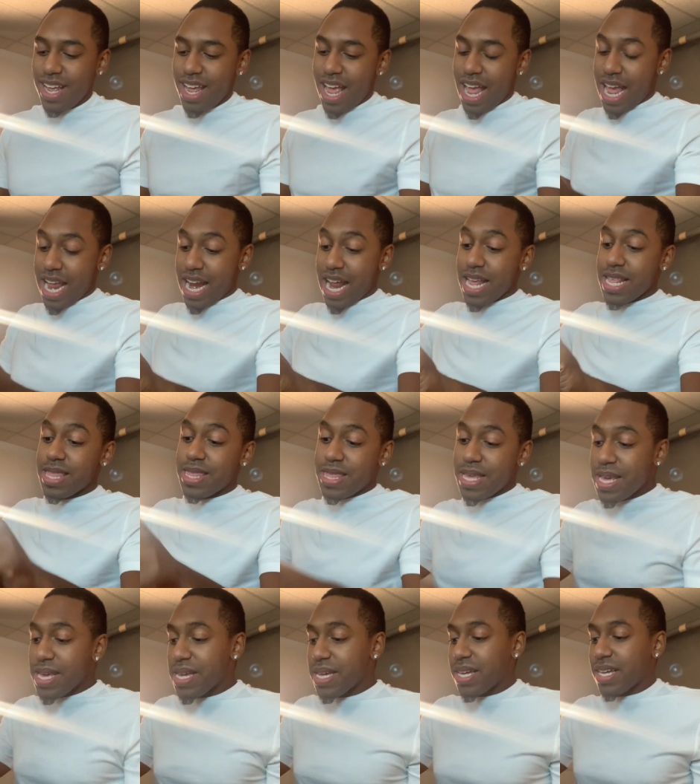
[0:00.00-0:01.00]
And I
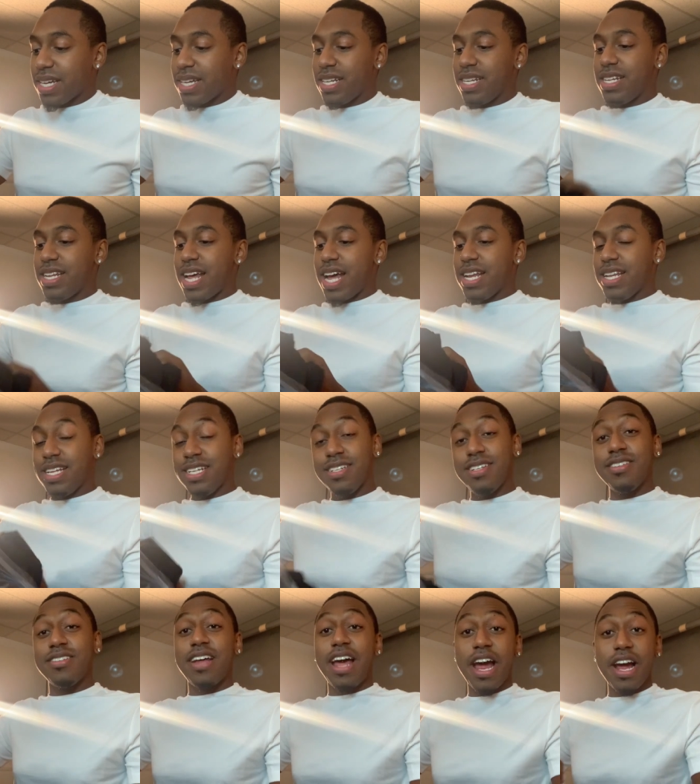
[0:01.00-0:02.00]
think that this
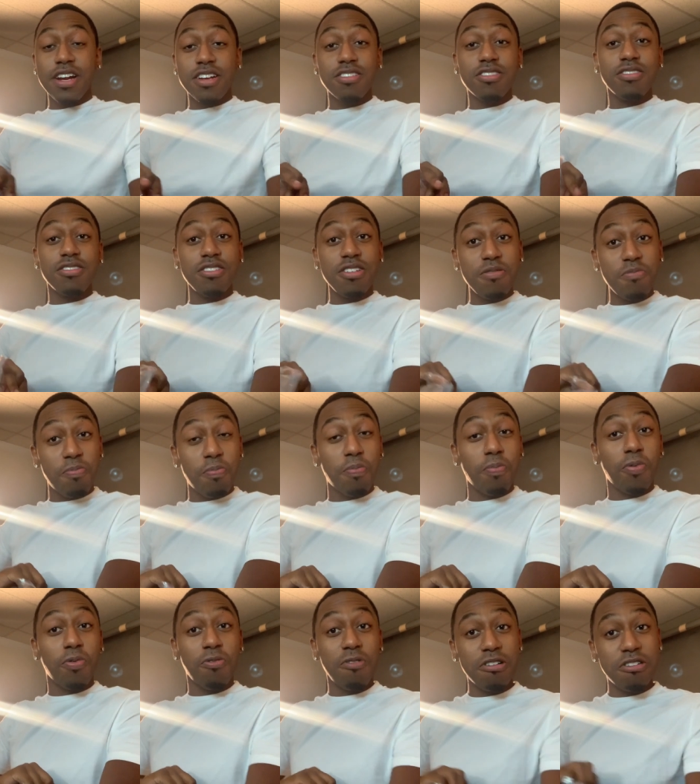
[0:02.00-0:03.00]
is actually
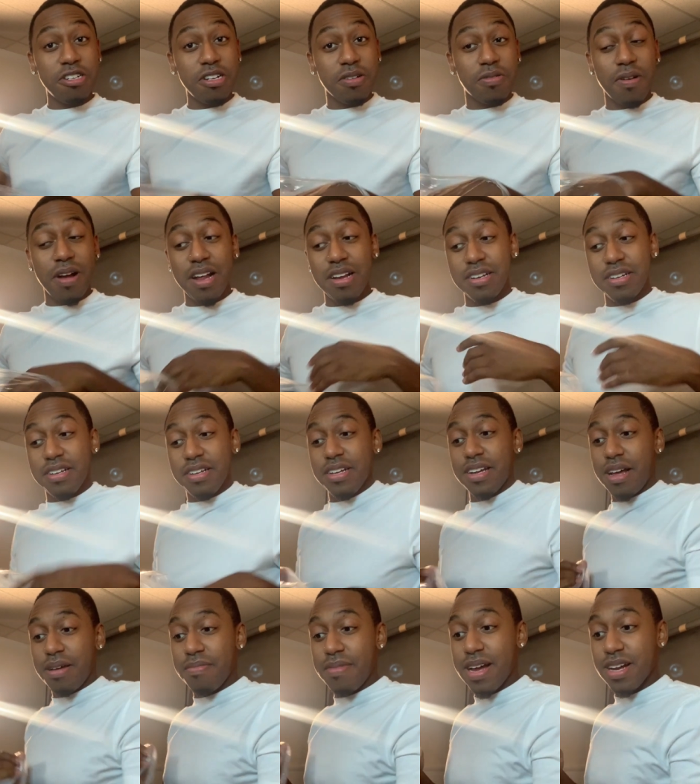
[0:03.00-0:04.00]
pretty quality.
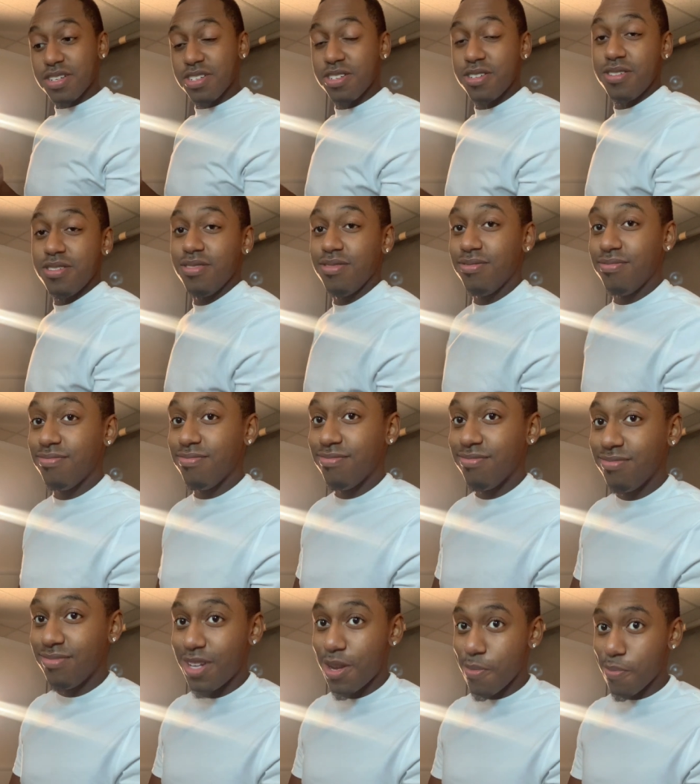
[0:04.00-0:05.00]
I'm actually
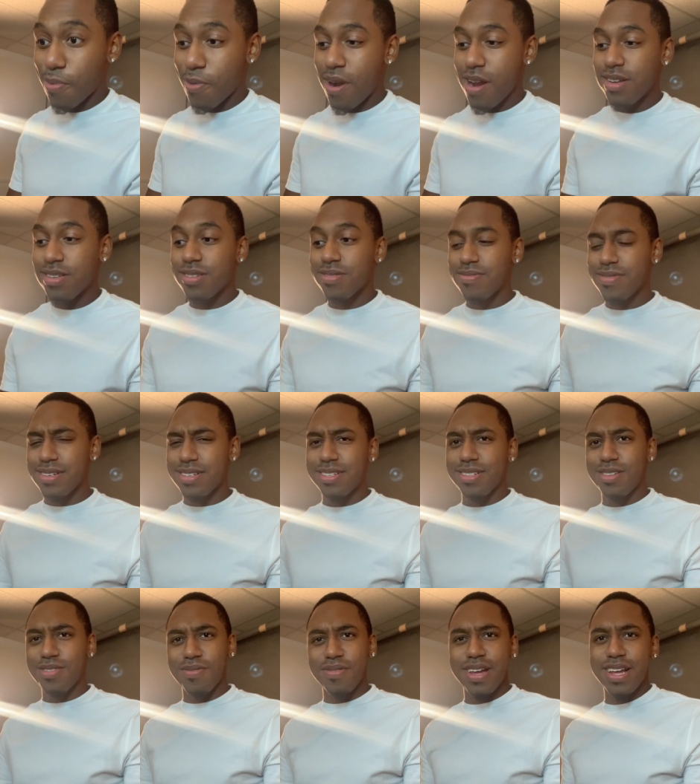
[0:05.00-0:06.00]
impressed with
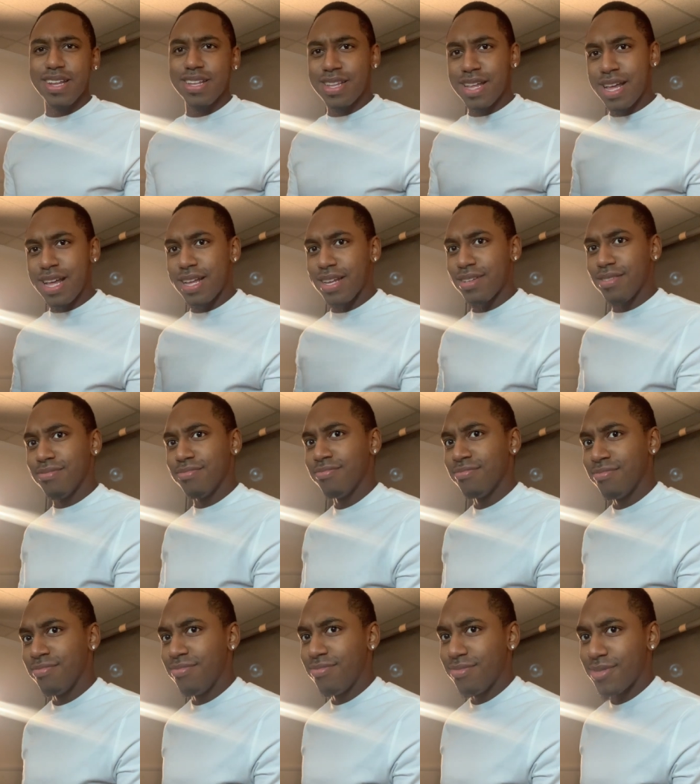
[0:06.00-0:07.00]
the way that
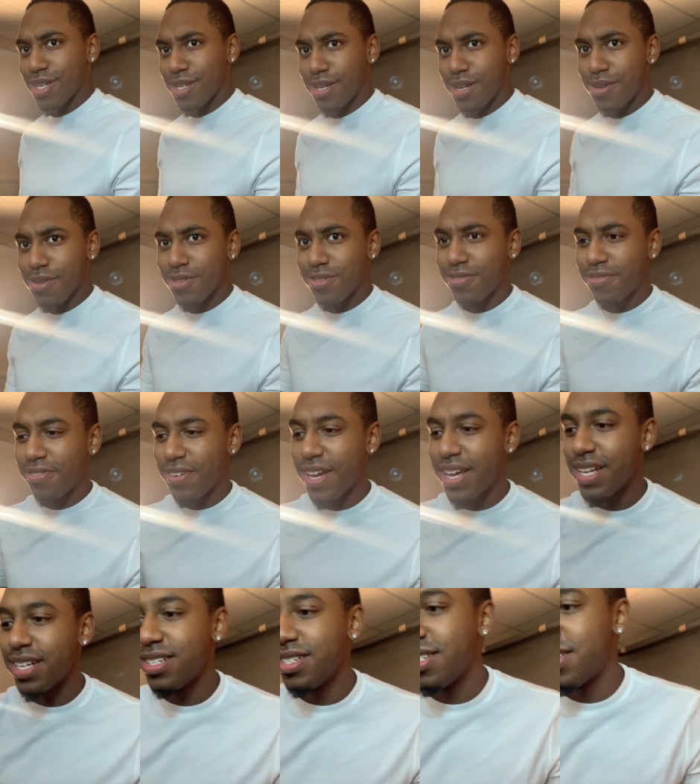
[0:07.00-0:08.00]
the clothes fit.
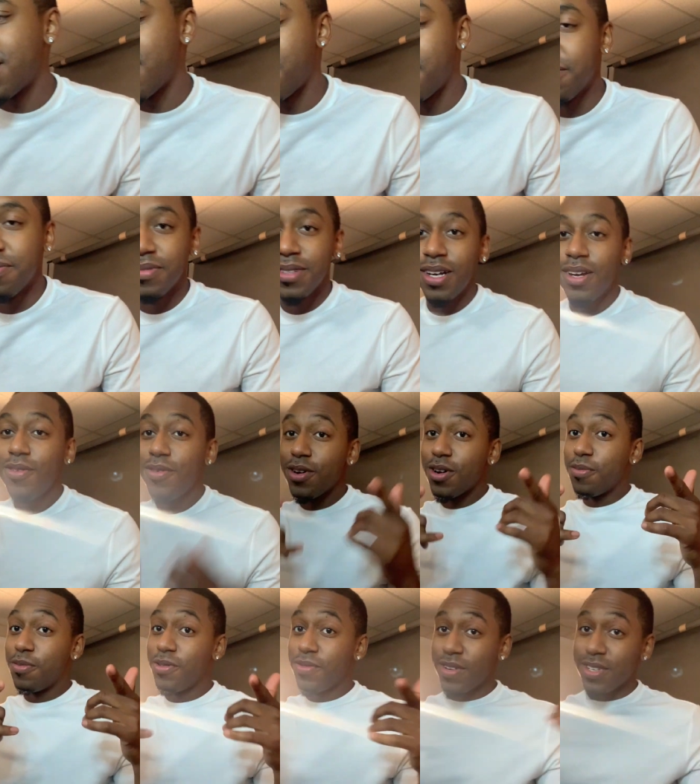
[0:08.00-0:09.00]
So we're
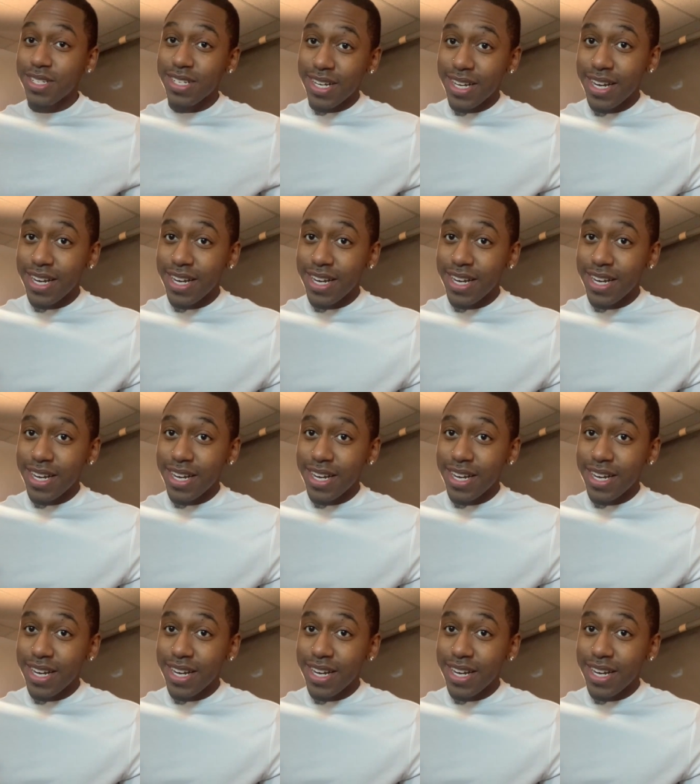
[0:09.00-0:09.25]
gonna move on to the